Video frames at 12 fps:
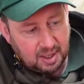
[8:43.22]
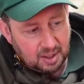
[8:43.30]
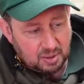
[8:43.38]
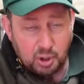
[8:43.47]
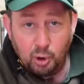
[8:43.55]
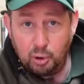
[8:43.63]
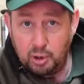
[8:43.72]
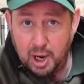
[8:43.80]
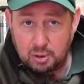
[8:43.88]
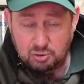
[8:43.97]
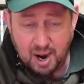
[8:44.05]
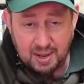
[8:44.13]
The oil
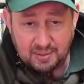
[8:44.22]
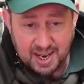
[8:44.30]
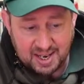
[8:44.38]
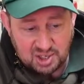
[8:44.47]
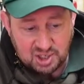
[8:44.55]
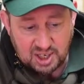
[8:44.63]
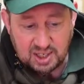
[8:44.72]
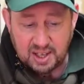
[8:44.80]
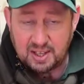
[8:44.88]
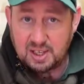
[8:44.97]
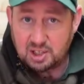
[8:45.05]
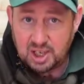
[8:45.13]
goes round the engine,
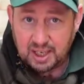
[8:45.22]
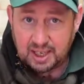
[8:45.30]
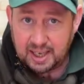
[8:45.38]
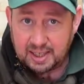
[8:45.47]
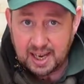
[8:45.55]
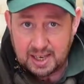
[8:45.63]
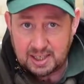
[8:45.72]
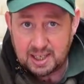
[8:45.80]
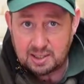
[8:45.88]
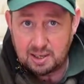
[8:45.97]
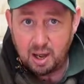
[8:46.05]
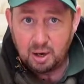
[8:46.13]
and then you check it again and
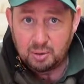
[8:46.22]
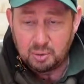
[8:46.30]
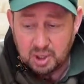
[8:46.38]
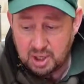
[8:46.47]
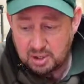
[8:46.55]
it's low.